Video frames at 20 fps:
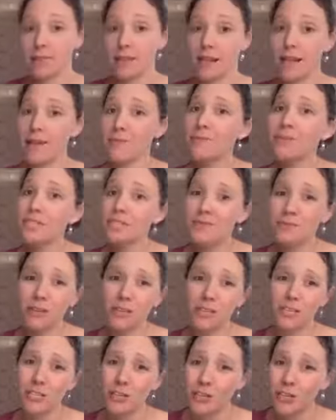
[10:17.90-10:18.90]
I just
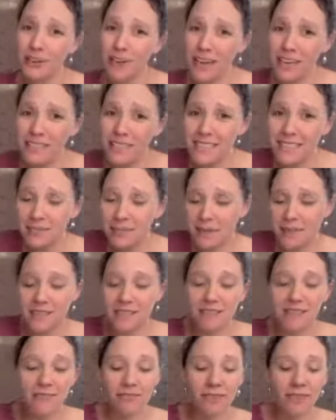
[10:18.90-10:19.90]
want to show you guys this
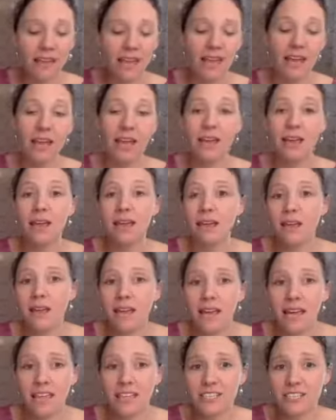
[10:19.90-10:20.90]
because I feel like
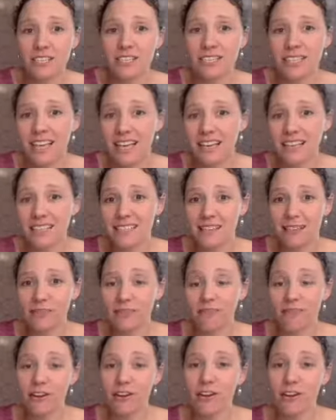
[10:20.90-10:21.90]
it just takes the
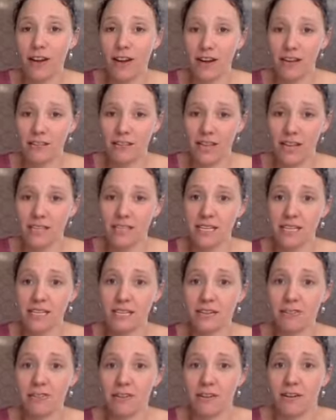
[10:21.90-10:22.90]
fear out of it. It
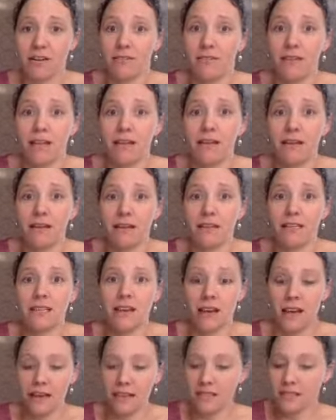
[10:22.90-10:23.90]
takes the fear out of like,
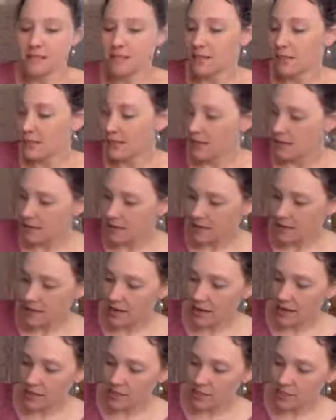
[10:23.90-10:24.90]
yikes,
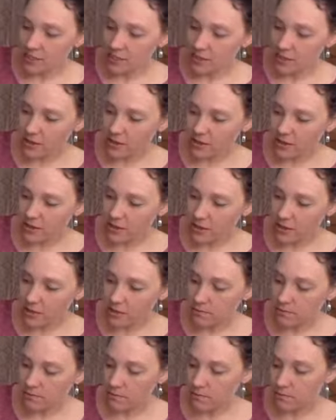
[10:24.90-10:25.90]
can I actually do this?
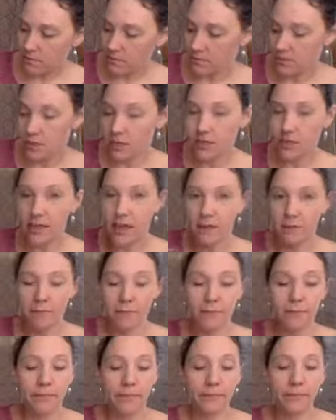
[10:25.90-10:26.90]
So look at that.
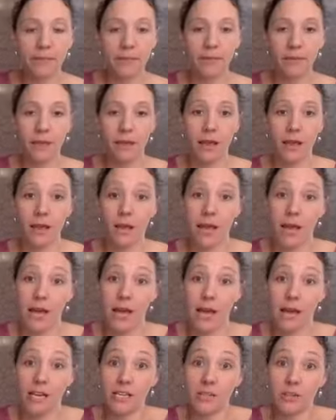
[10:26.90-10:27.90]

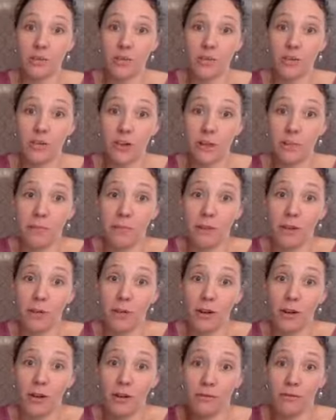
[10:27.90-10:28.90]
I just put a drop in my
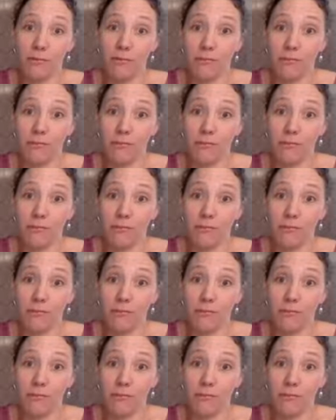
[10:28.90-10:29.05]
water.